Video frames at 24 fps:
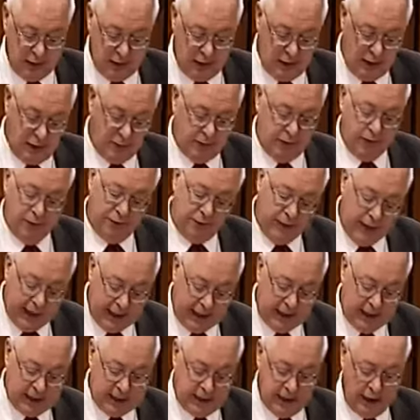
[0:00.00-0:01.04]
of the very
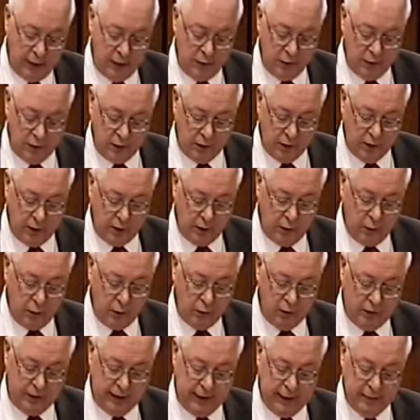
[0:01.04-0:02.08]
sound and
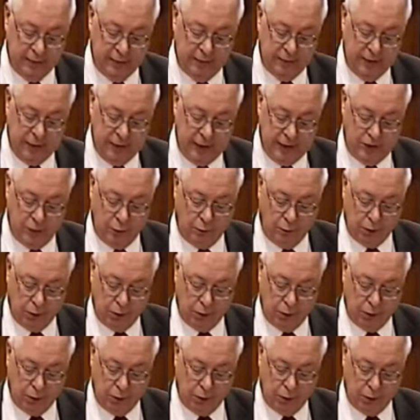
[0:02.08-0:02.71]
long-term financial